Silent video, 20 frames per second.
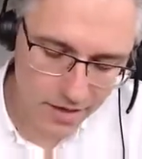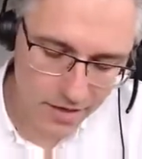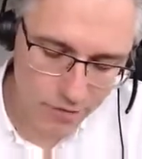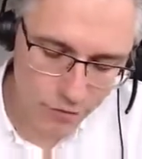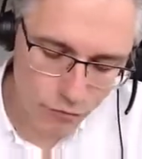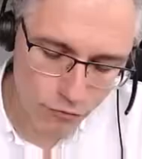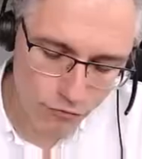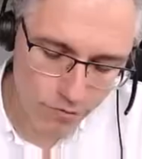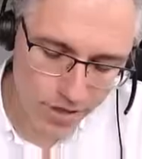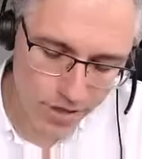
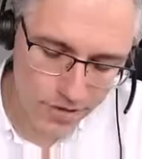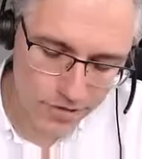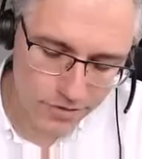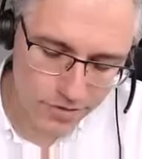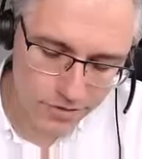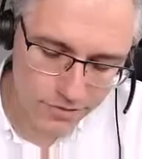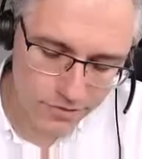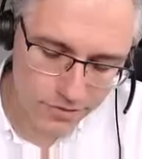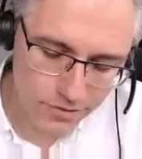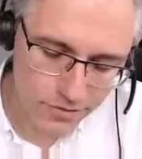
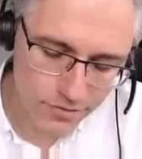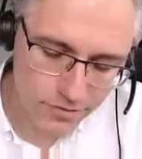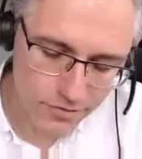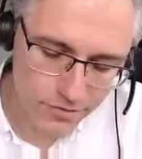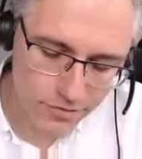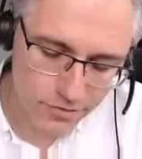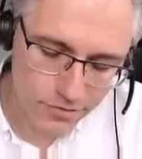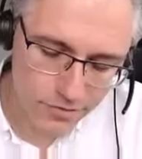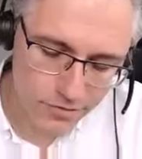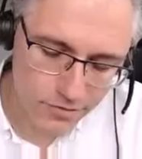relative to
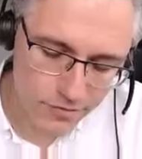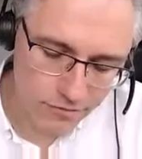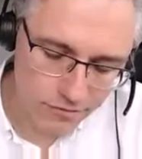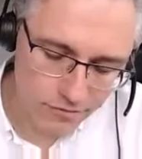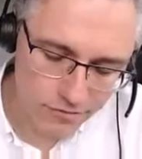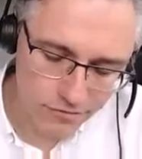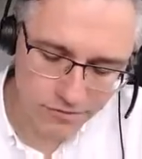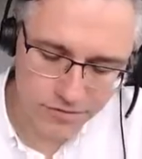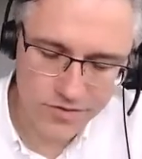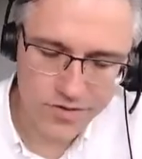
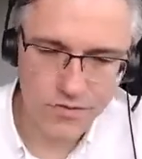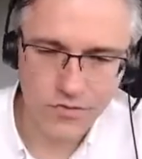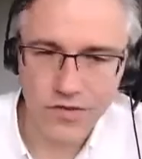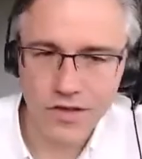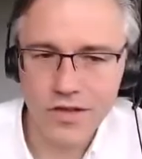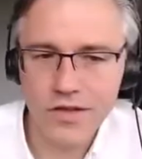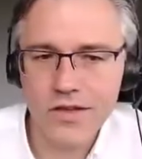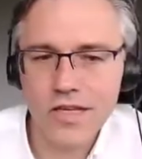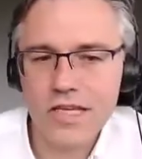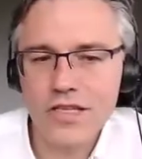
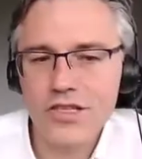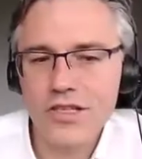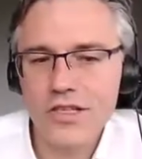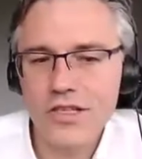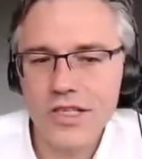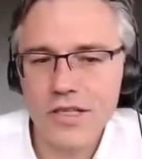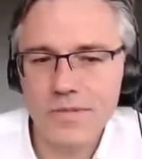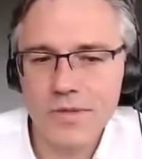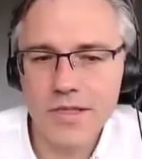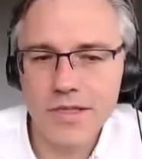something like
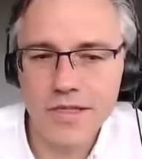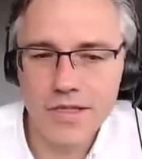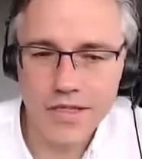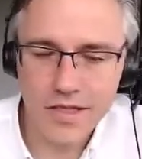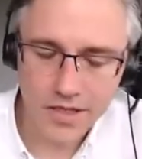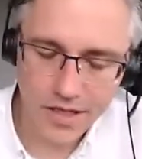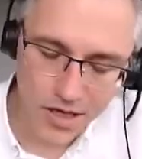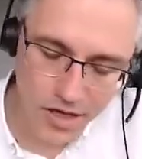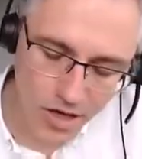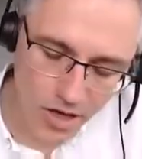GDP,